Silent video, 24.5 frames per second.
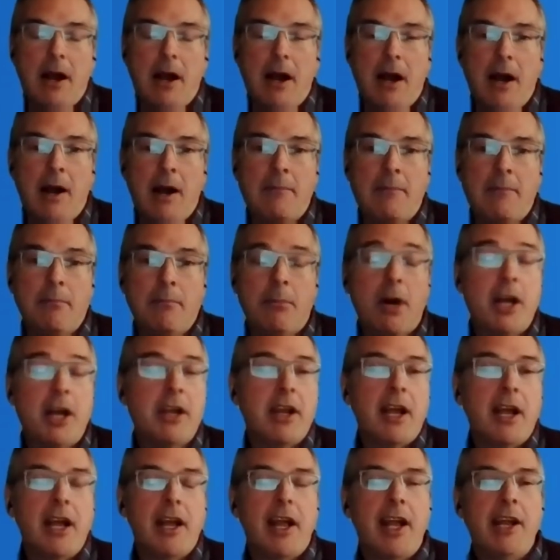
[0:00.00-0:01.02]

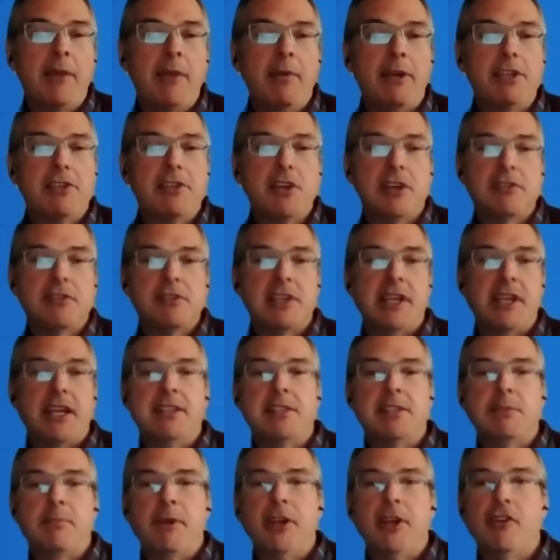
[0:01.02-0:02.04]
But anyway, Chelsea,
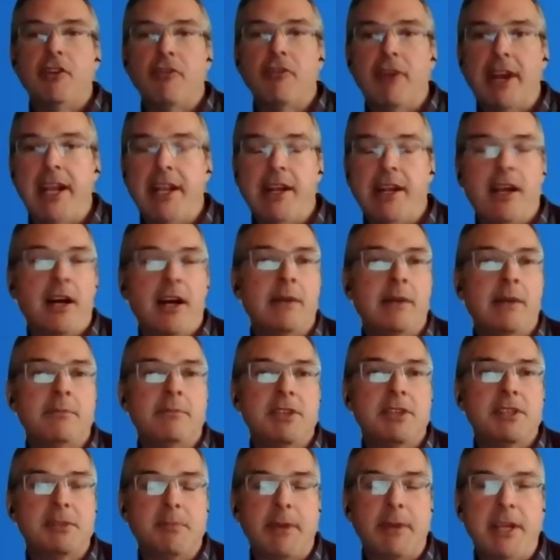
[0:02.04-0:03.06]
it's been great
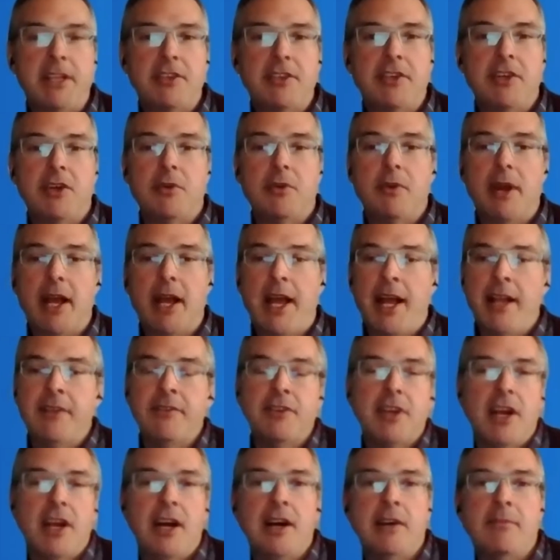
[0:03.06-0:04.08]
to speak to you,
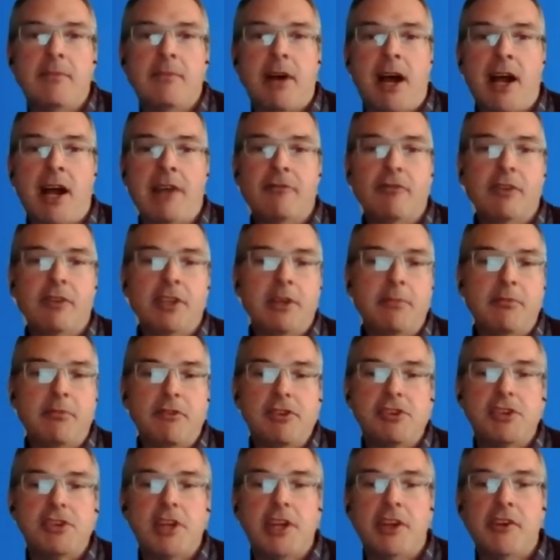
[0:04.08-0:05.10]
and I really
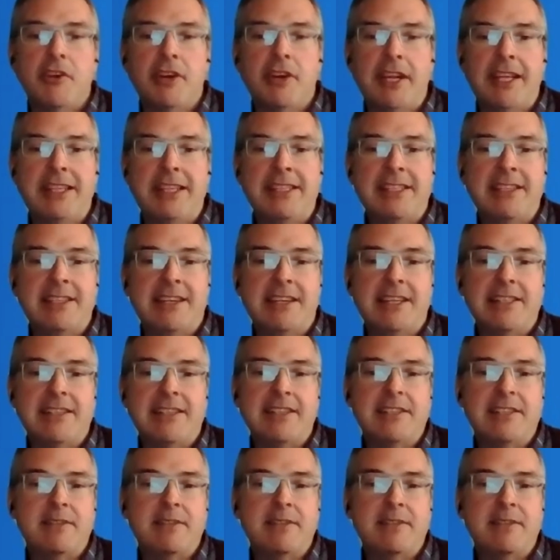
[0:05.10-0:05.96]
appreciate your insights.